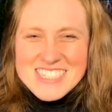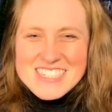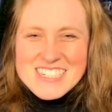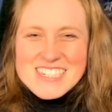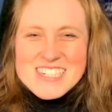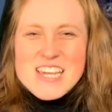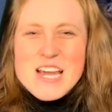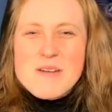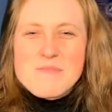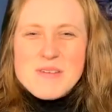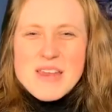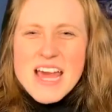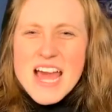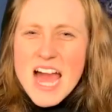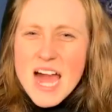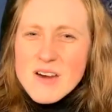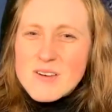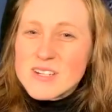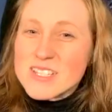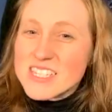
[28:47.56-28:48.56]
Yeah, but
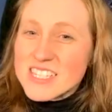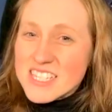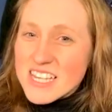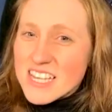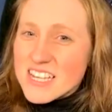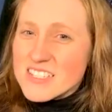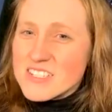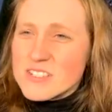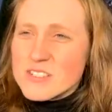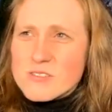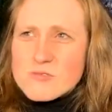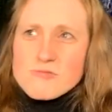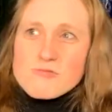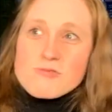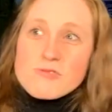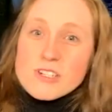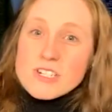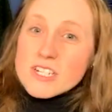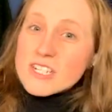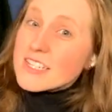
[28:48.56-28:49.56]
our tangents
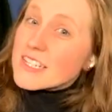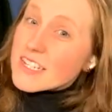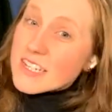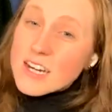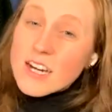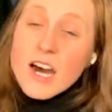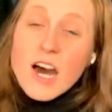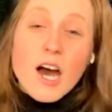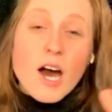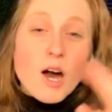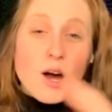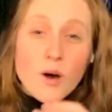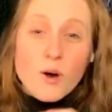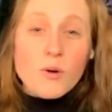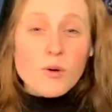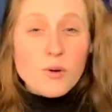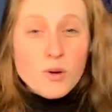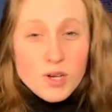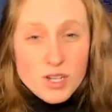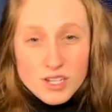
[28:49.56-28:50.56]
really
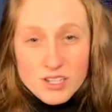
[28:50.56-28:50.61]
go,